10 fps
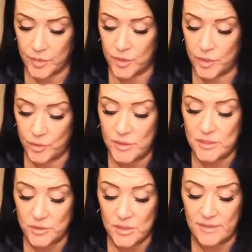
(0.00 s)
You can do
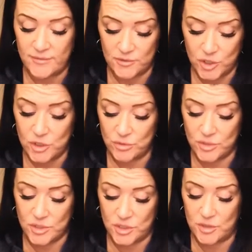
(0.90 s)
it if you
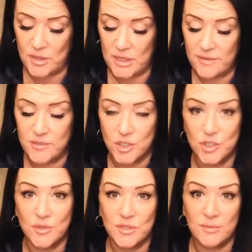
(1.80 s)
choose to do it, if you
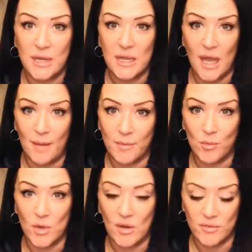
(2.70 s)
choose to make it happen,
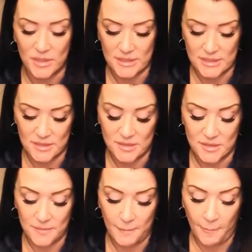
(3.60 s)
whatever this is.
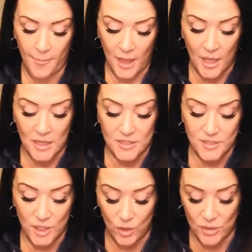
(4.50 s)

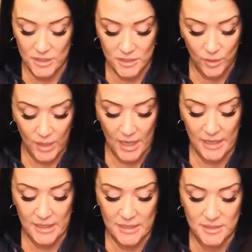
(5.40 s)
So let's go ahead and
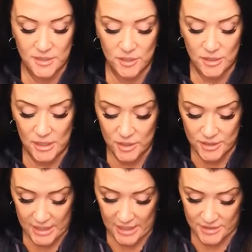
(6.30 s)
get into your energy,
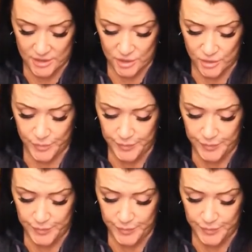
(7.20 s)
Cancer.